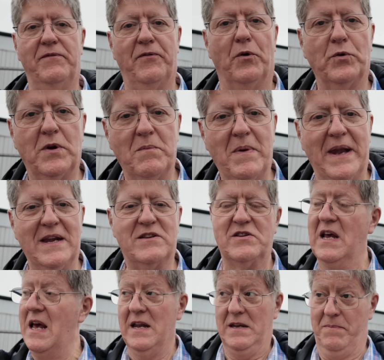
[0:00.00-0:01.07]
40 minutes,
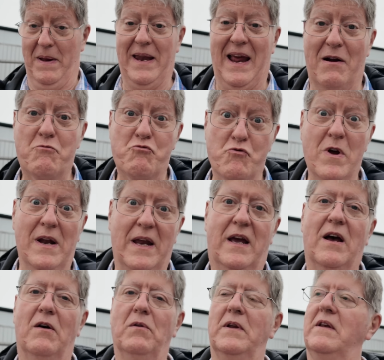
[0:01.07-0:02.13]
depending how really
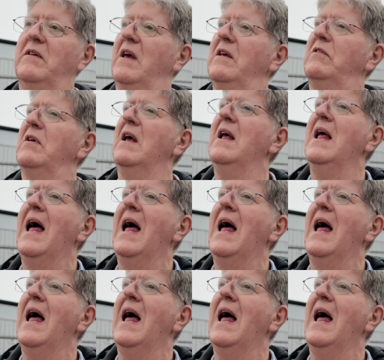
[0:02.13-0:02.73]
cold it is.